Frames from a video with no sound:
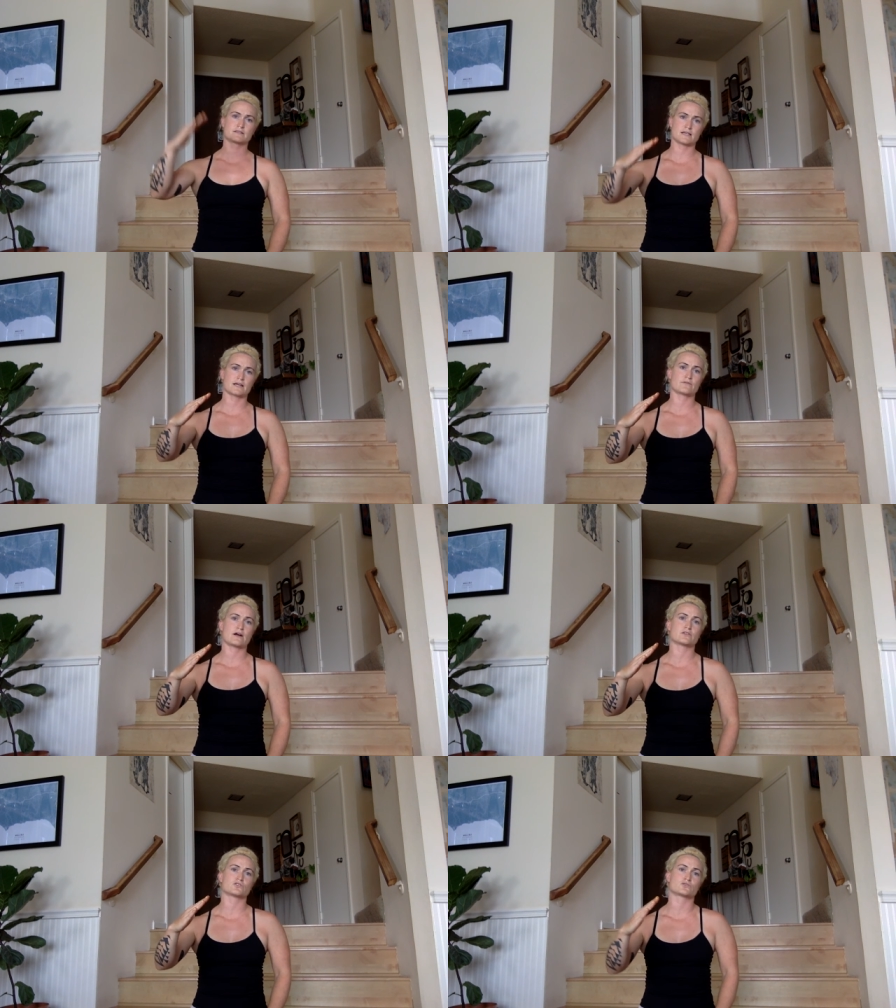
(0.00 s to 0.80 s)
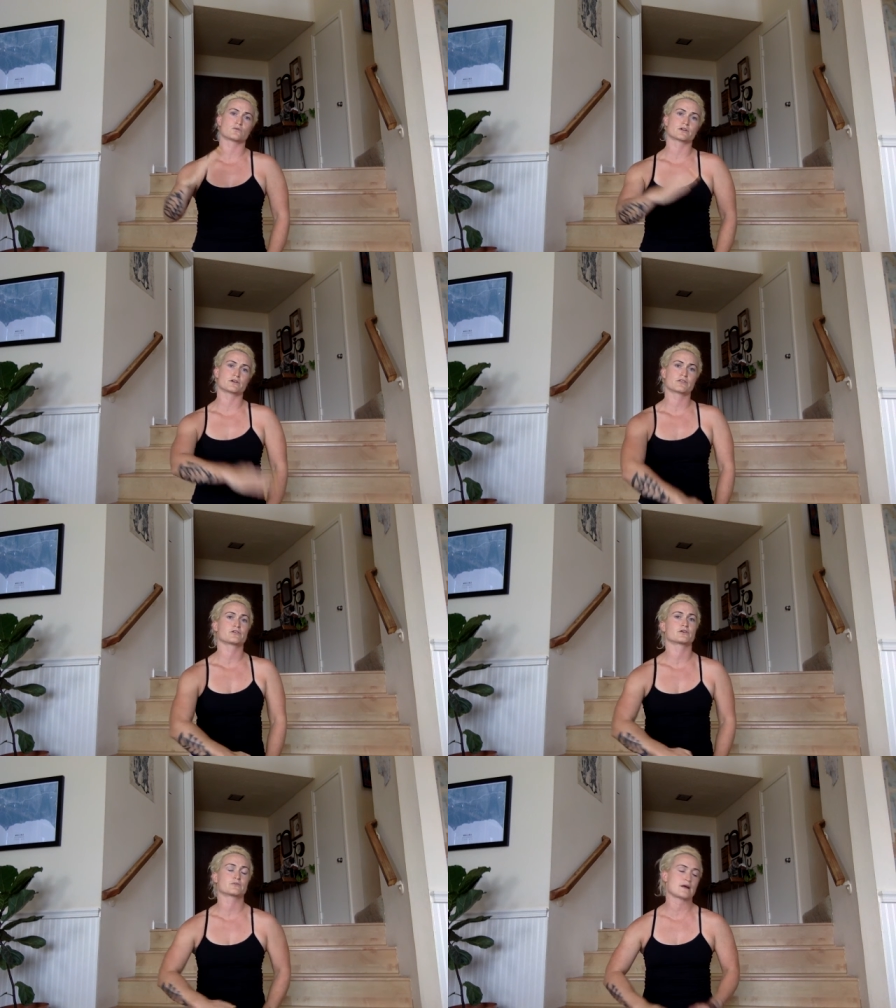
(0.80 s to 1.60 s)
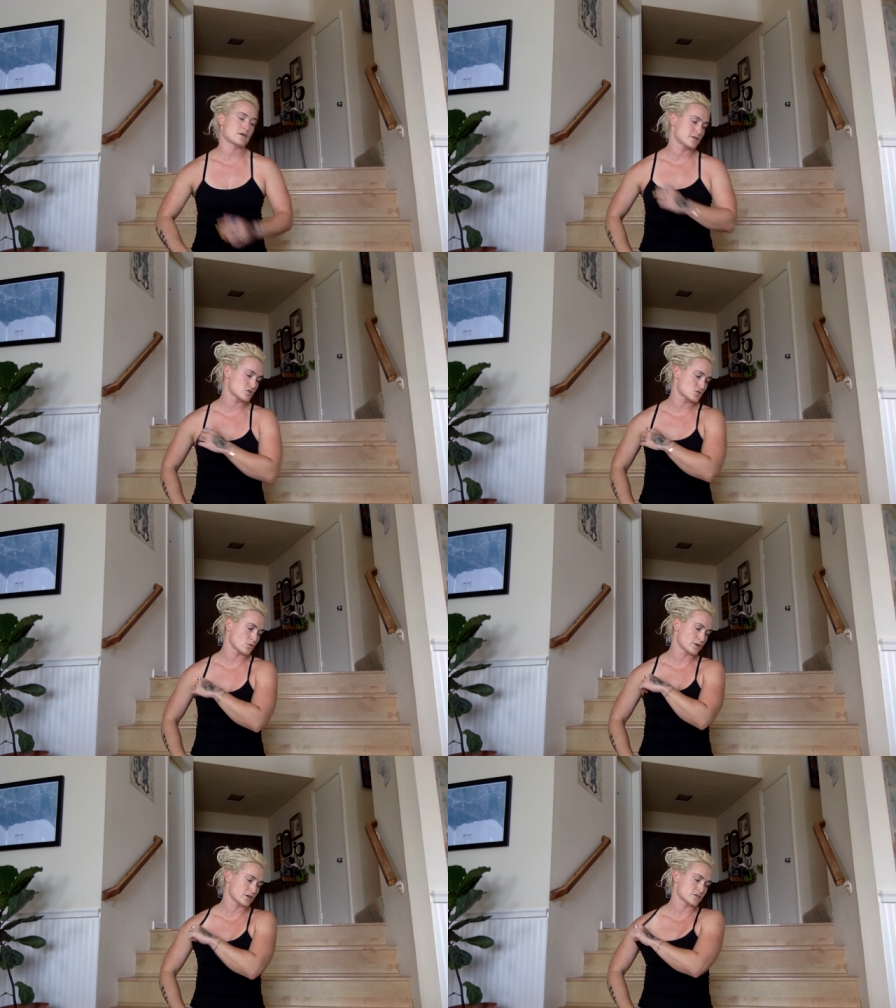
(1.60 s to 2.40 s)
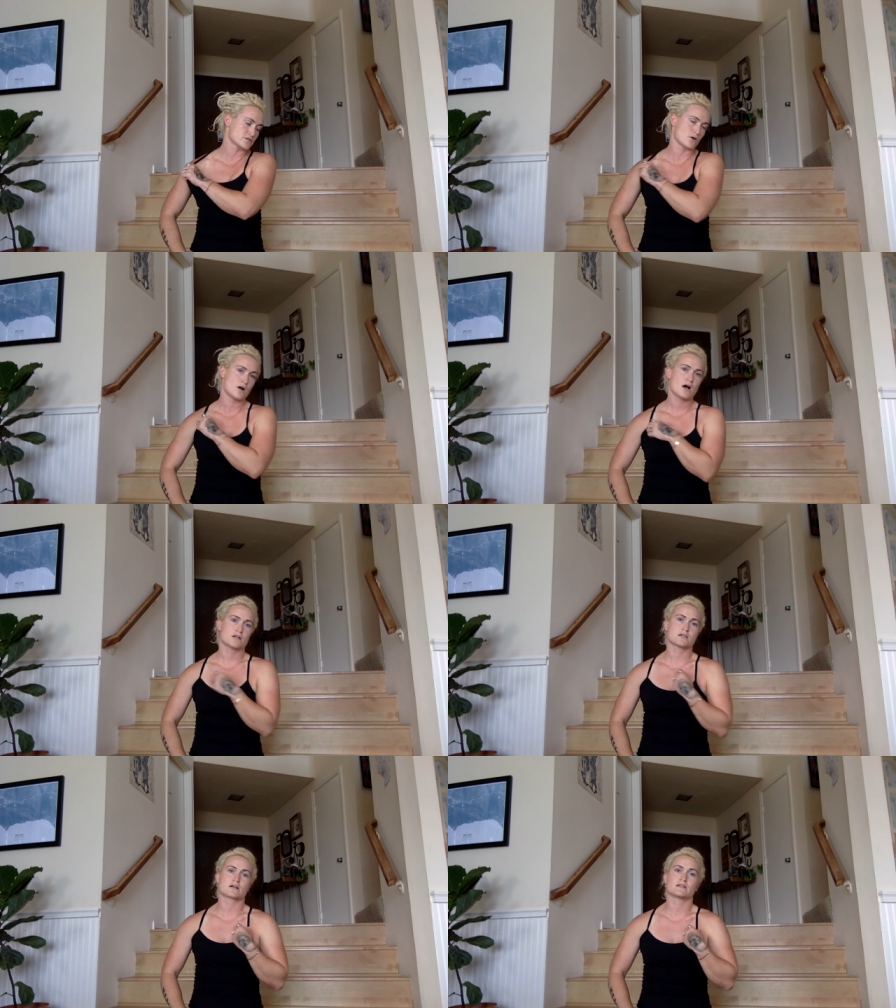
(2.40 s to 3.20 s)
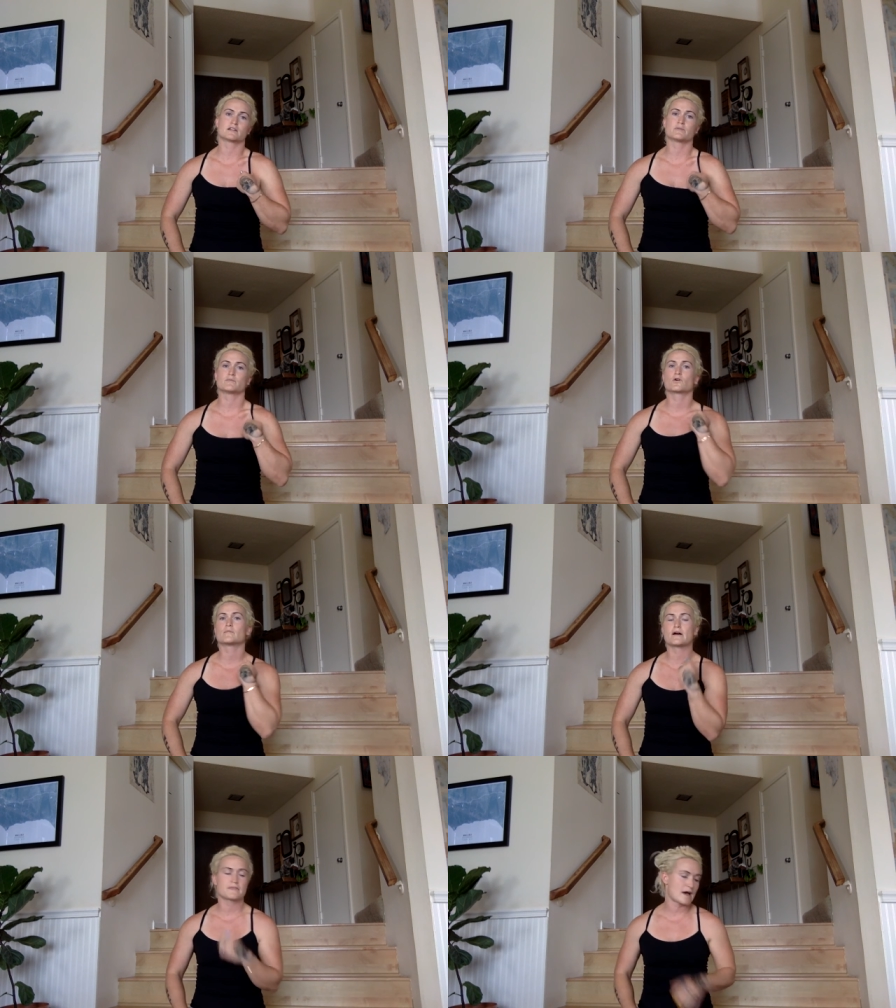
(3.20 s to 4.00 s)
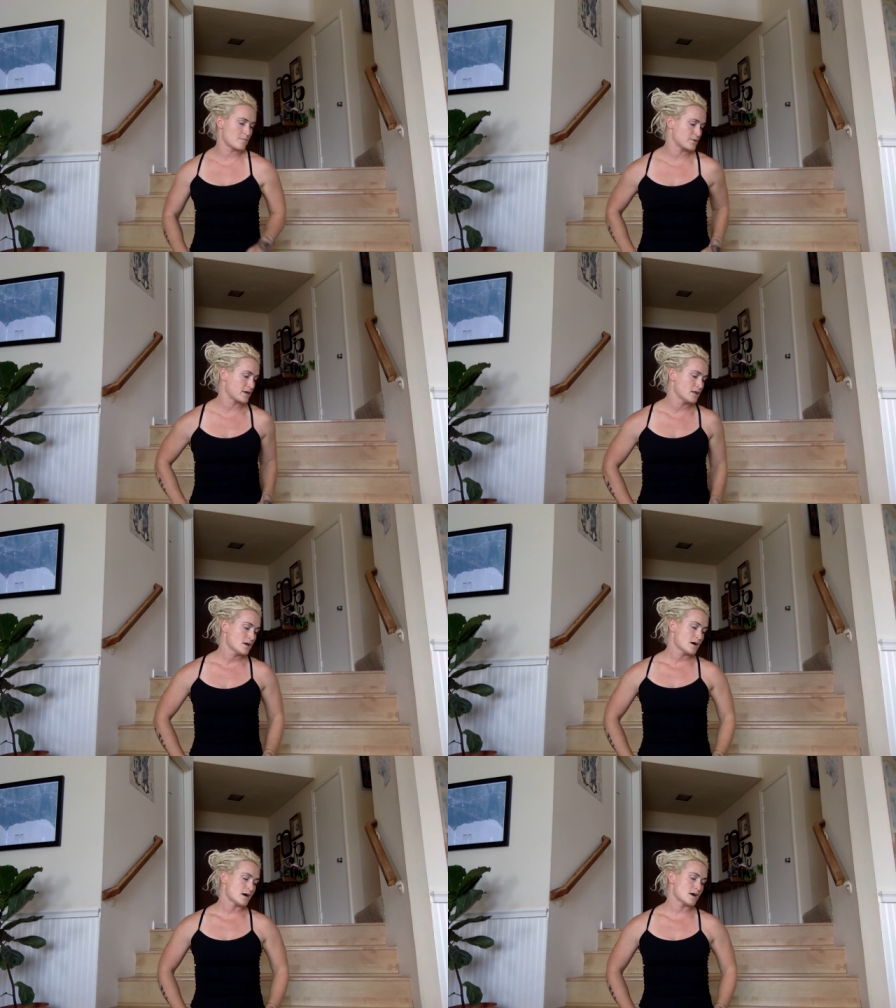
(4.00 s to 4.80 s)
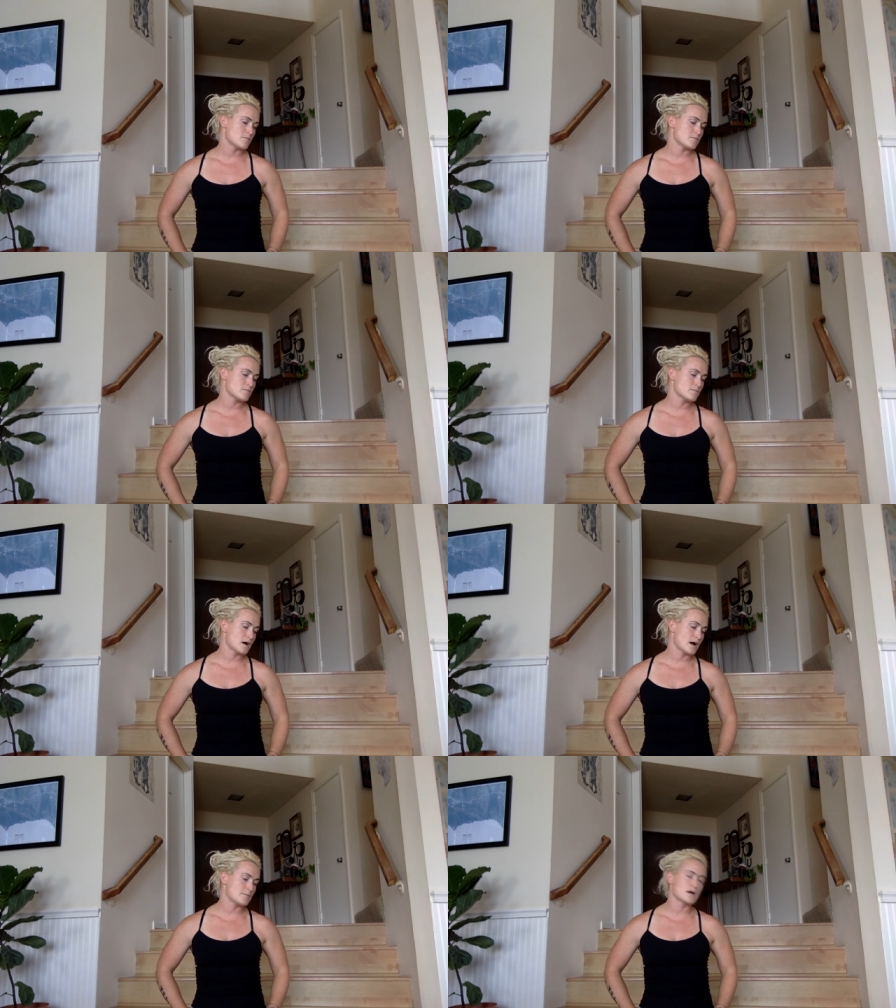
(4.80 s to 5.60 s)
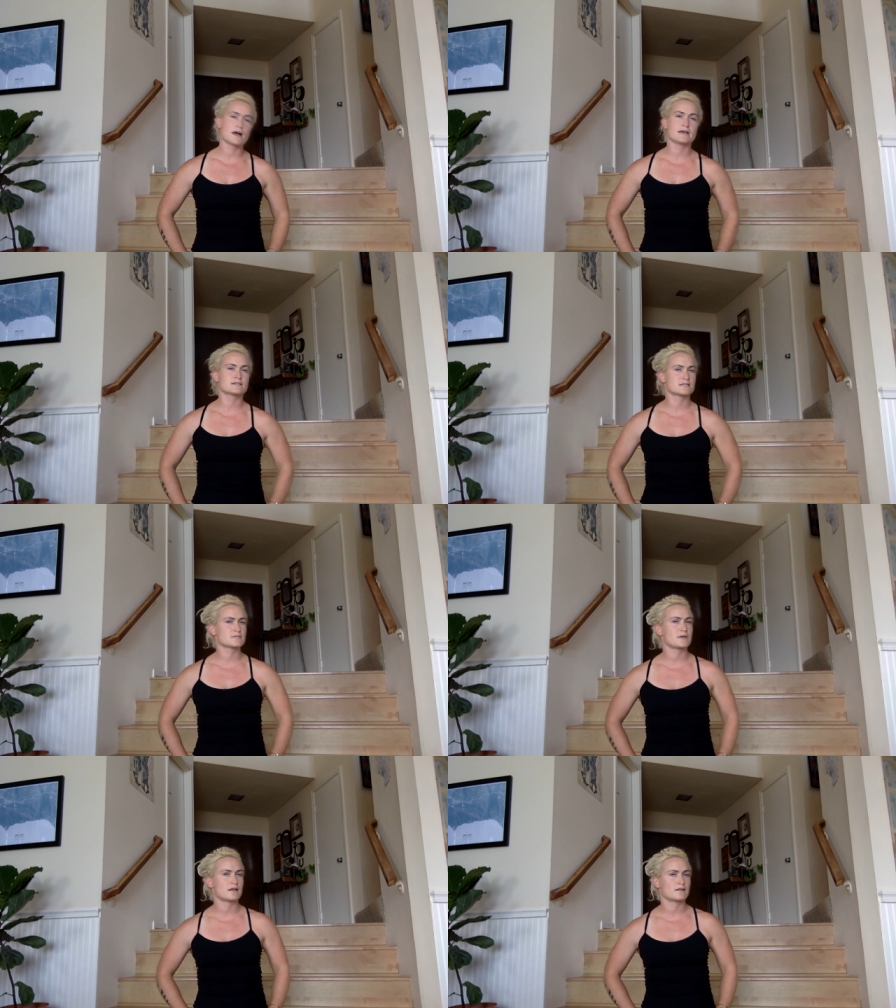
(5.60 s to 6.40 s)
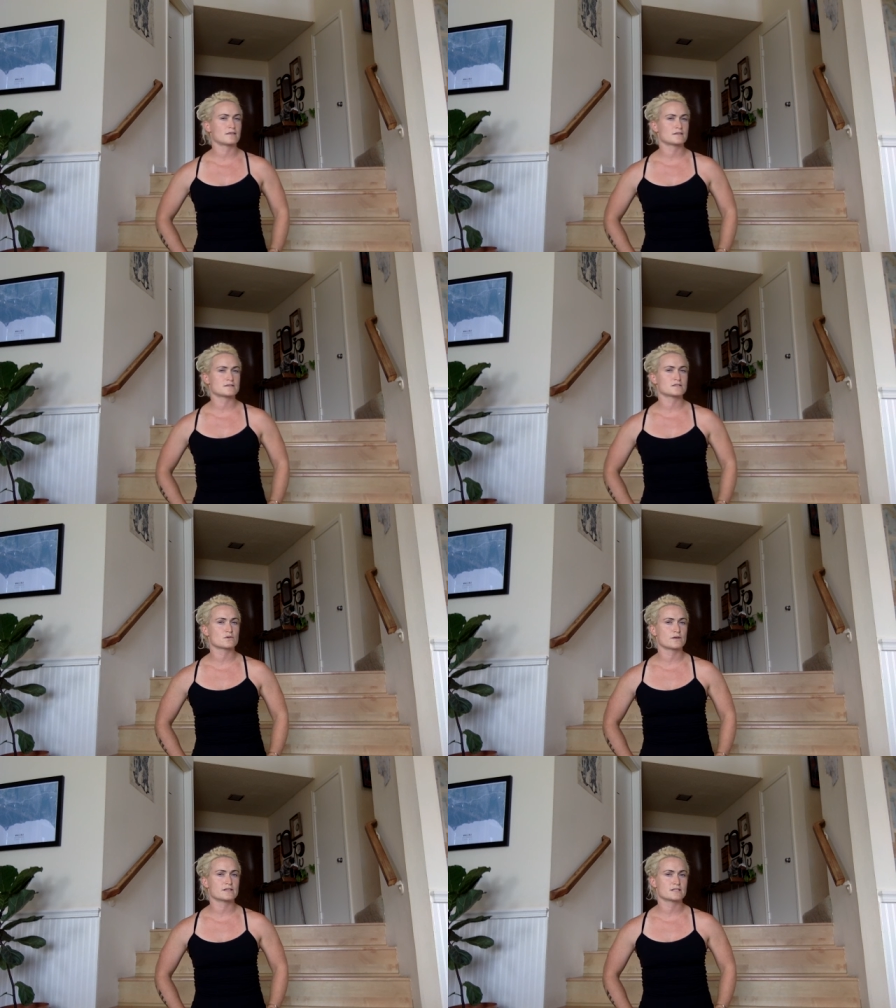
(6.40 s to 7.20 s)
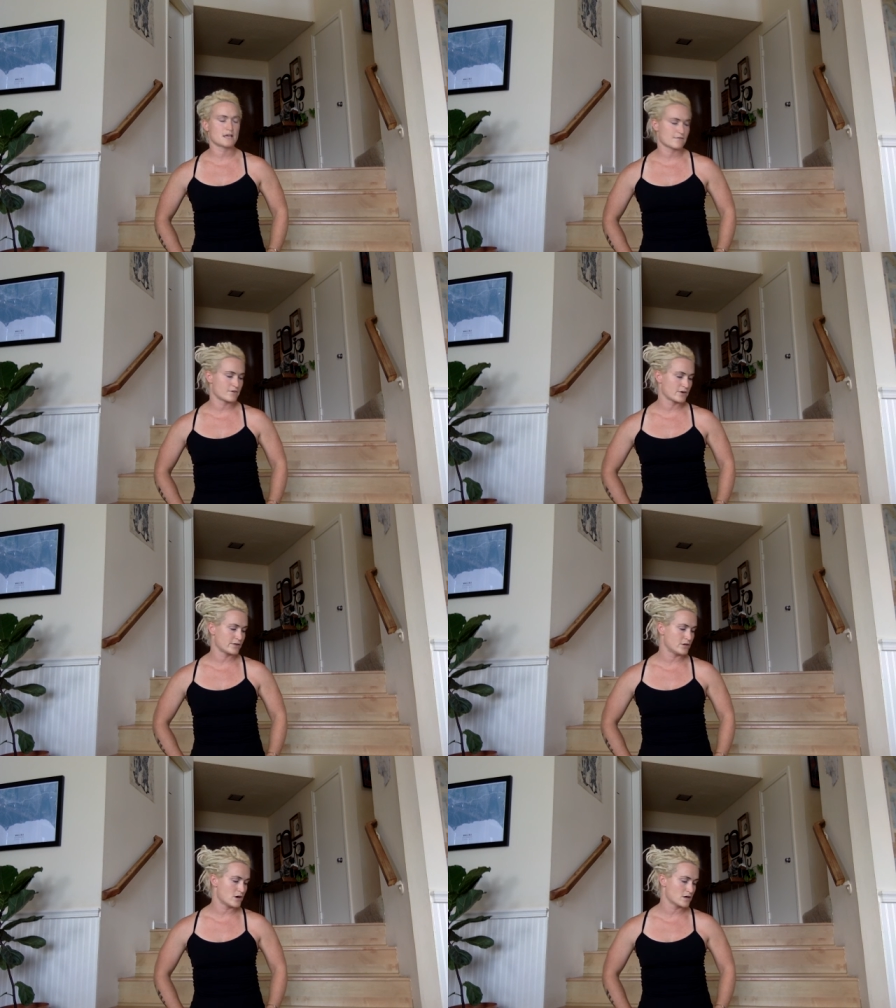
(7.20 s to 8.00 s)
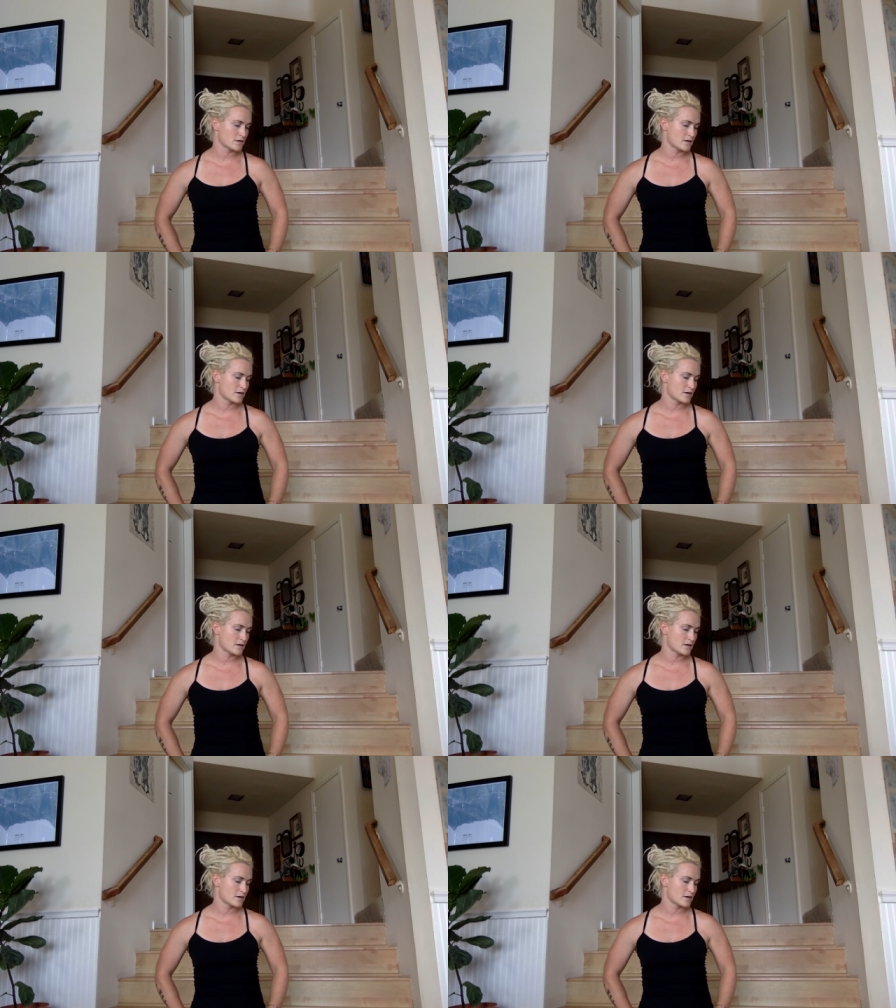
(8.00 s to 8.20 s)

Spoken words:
Second round is shorter. Third round is shorter. So I'll talk a little bit more about that, but I'm not anticipating that this is going to take very long.